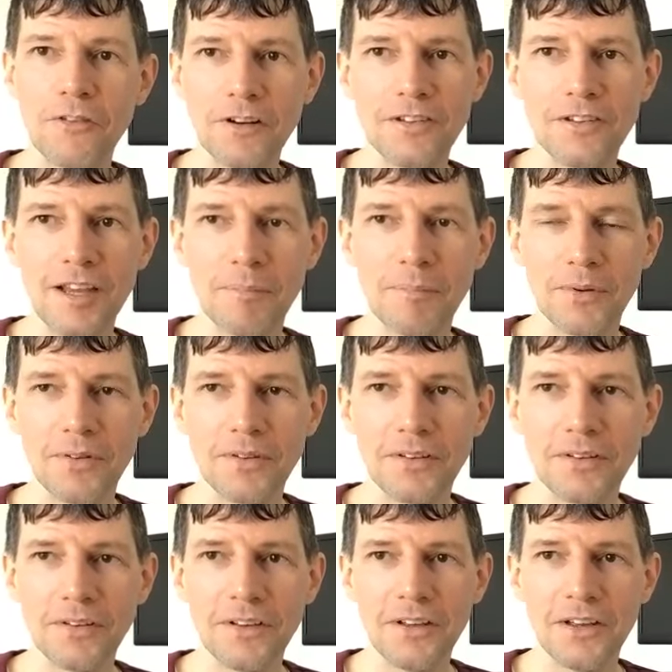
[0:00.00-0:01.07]
for example,
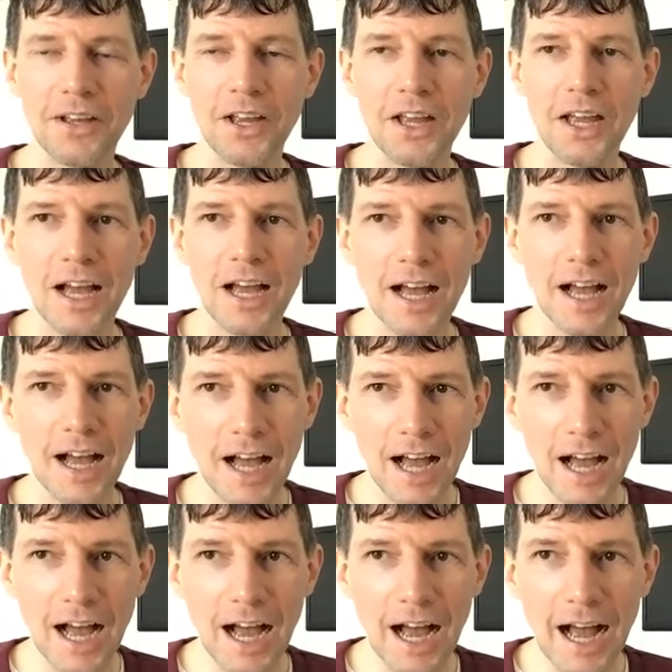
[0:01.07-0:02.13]

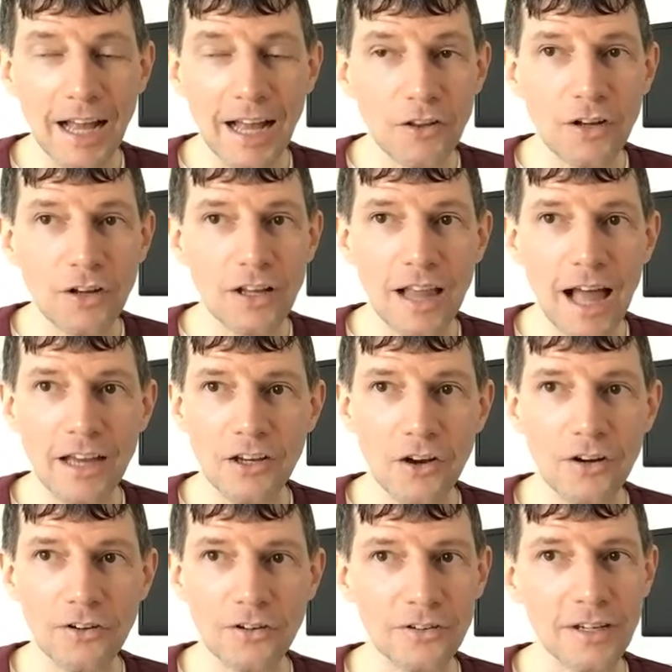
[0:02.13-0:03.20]
I look a lot
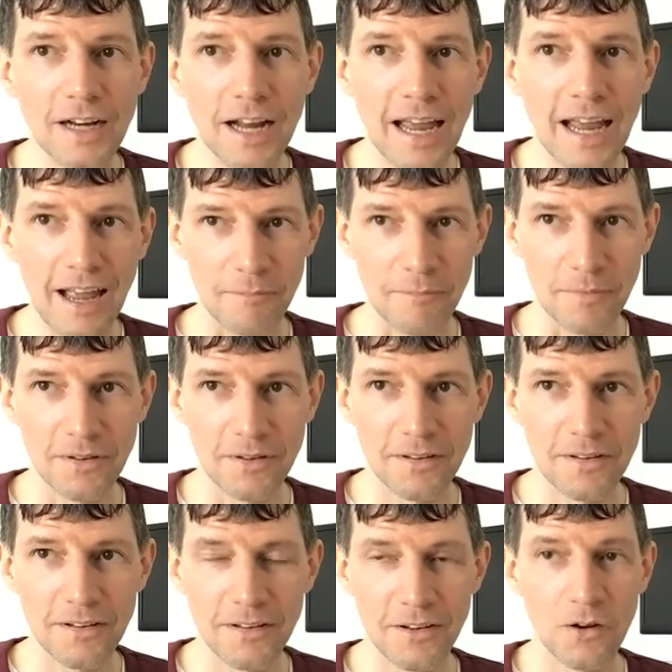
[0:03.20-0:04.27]
younger than I am.
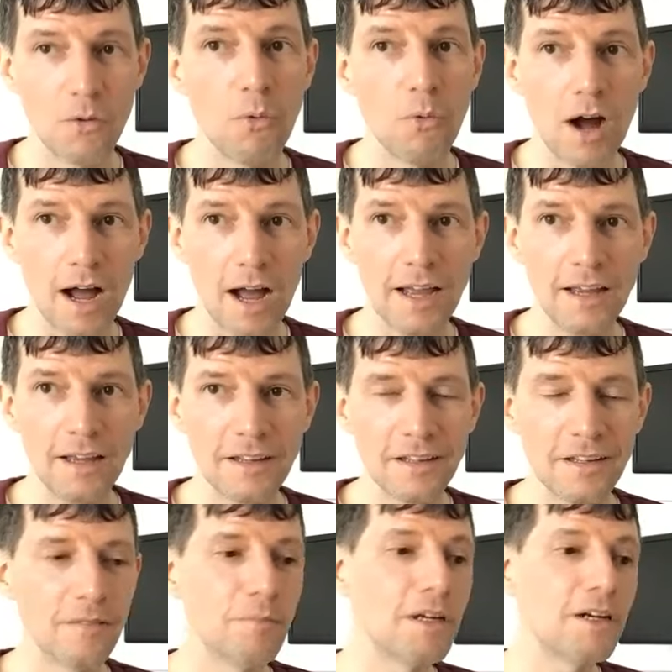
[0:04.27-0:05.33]
Why?
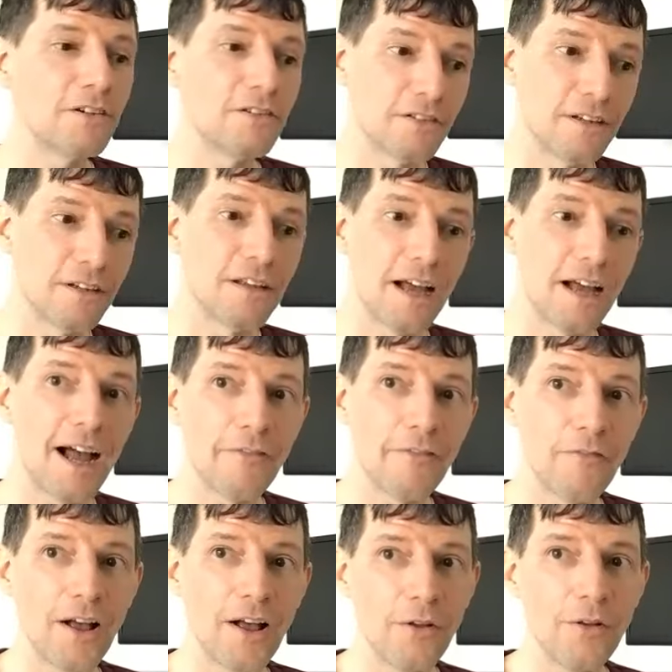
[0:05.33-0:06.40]
Because I
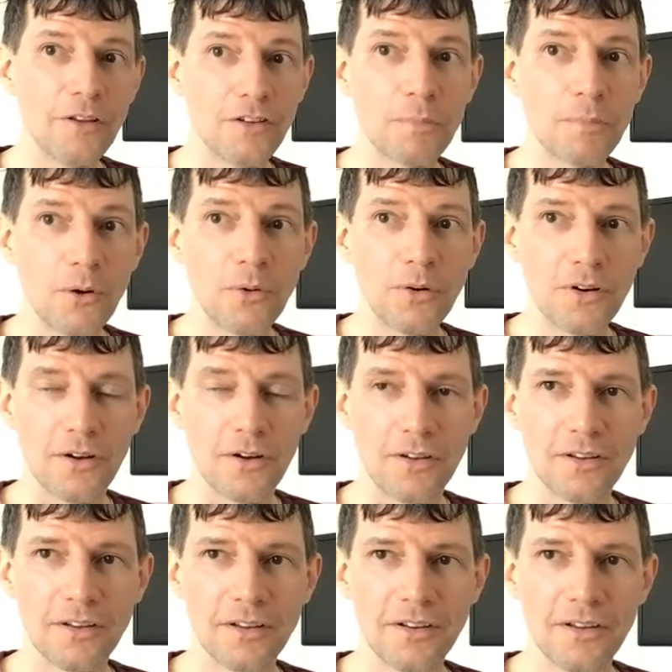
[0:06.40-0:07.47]
follow this protocol,
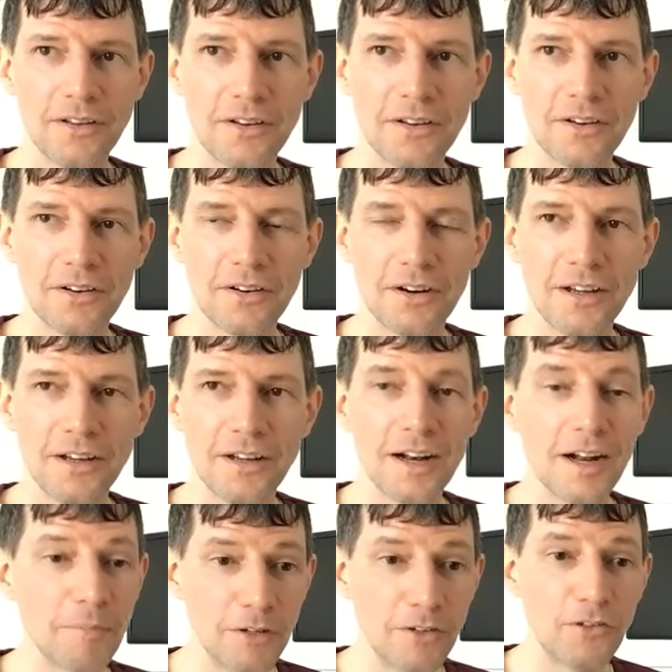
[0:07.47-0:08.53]
right?
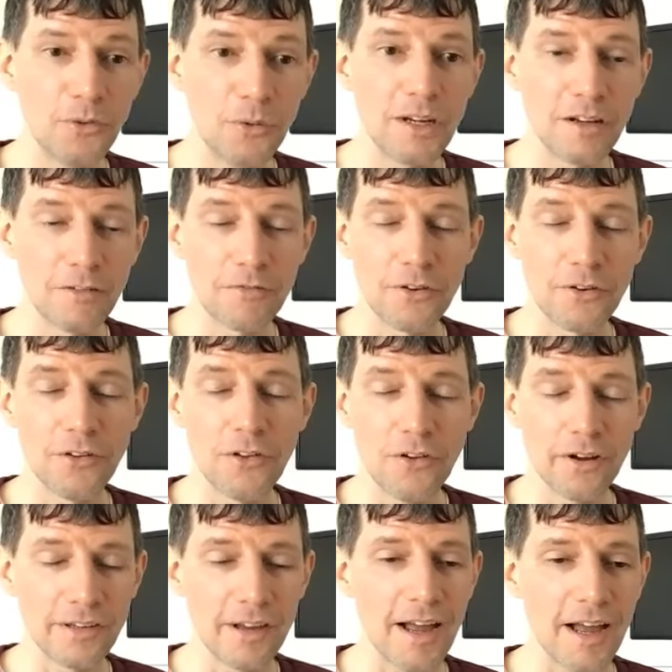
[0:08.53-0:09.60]
And I've been doing it for a
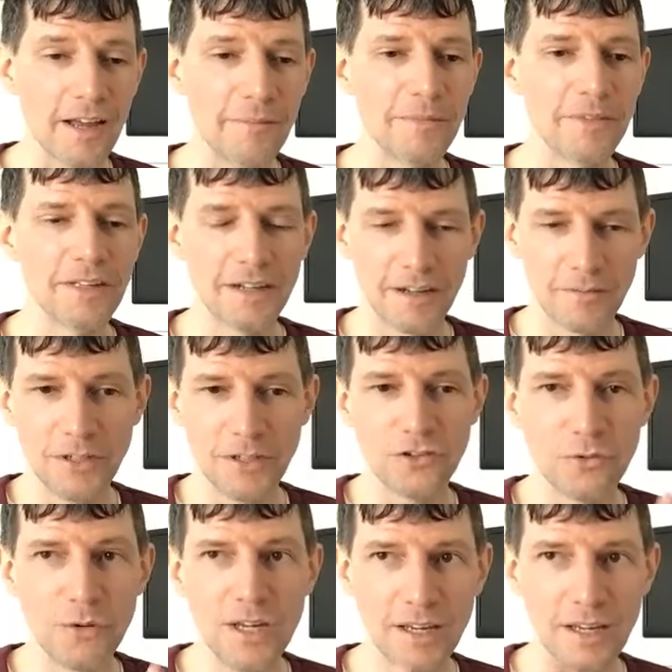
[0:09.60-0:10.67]
long time and I've been
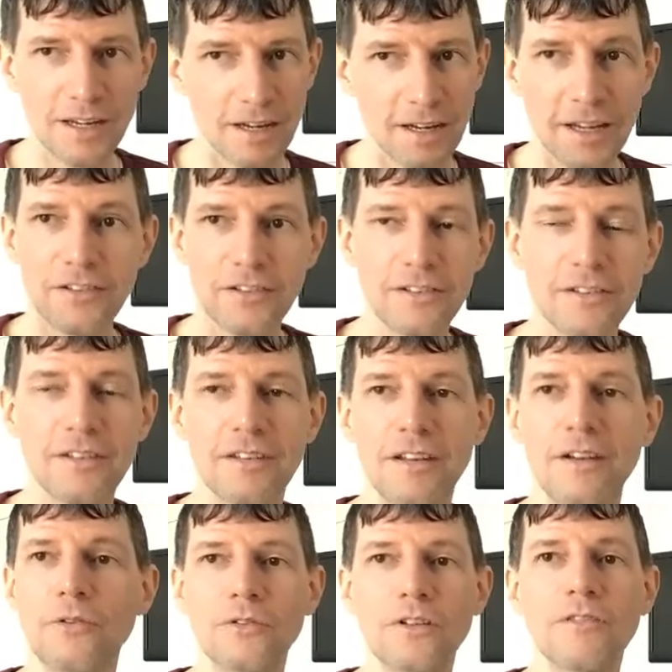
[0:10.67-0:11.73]
tweaking it as,
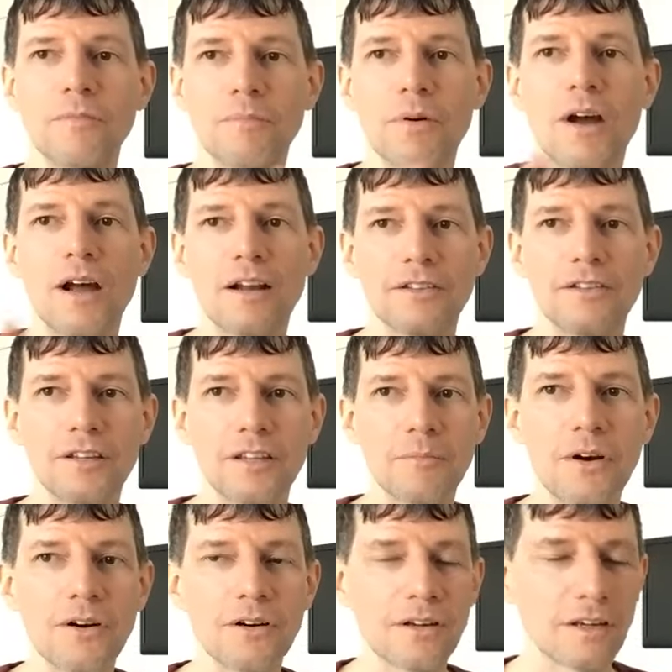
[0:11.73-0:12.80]
you know, different products hit the
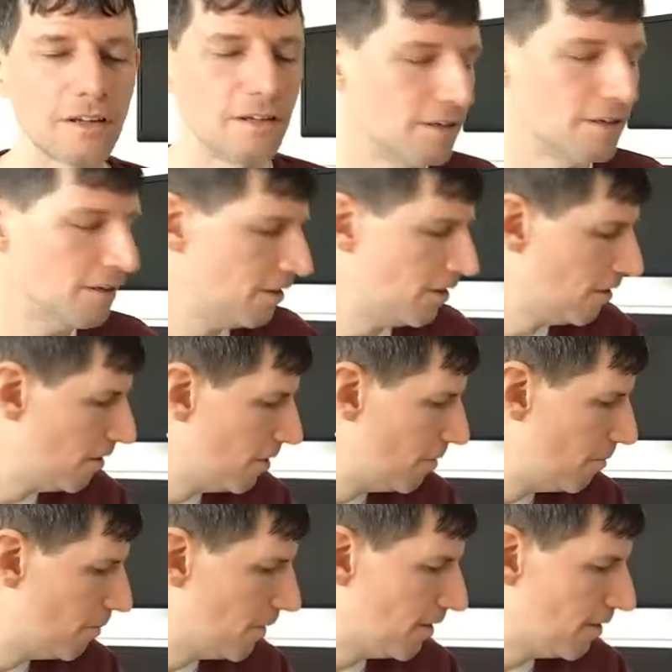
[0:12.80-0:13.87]
market.
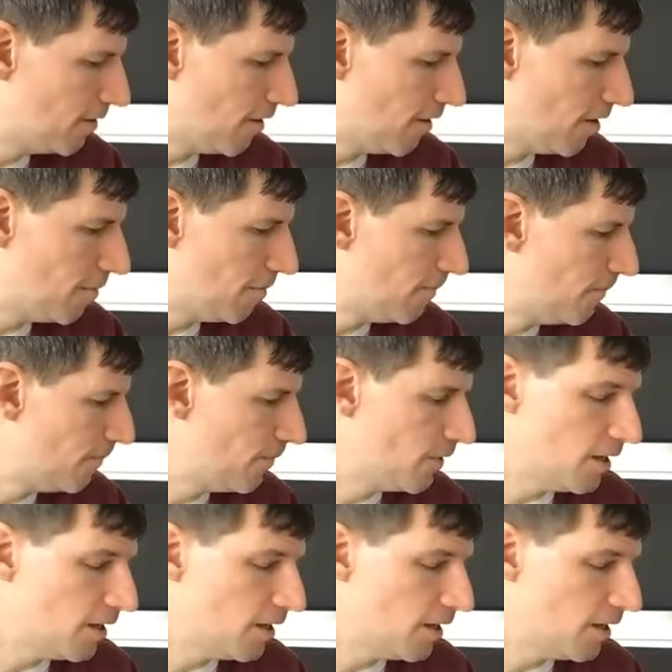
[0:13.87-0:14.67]
But, um,